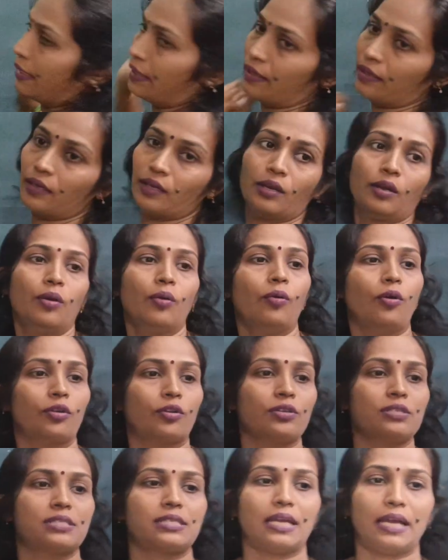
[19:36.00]
I.
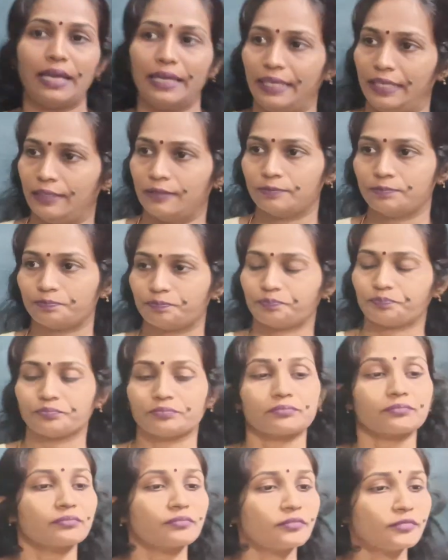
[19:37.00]
What is I?
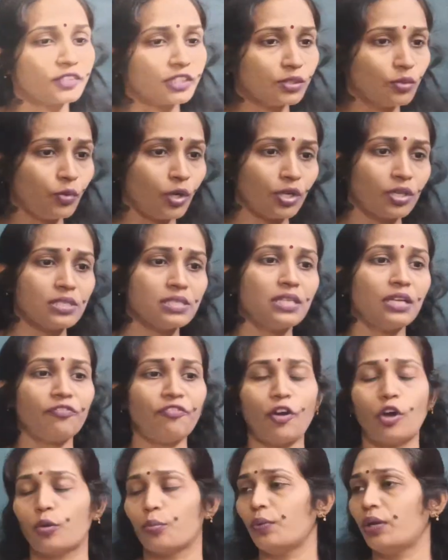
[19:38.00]
What is the
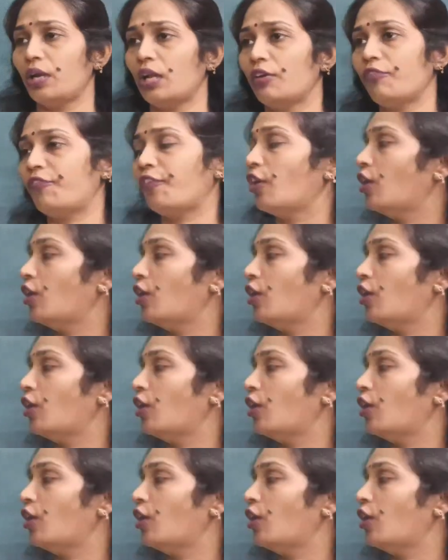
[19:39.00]
formula